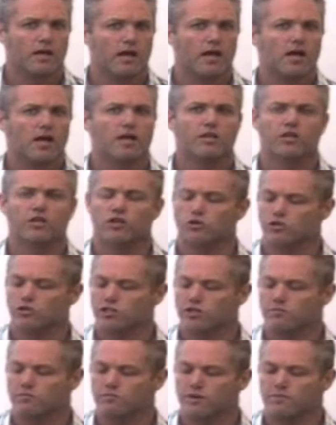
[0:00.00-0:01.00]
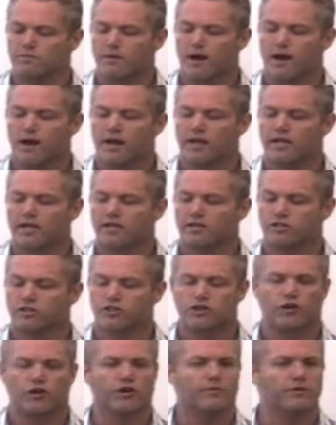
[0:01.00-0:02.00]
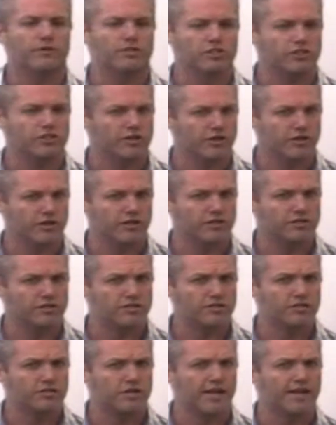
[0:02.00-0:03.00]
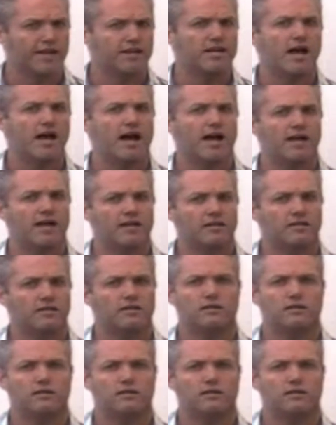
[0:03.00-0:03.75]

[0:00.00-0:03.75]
You should be buying term insurance and not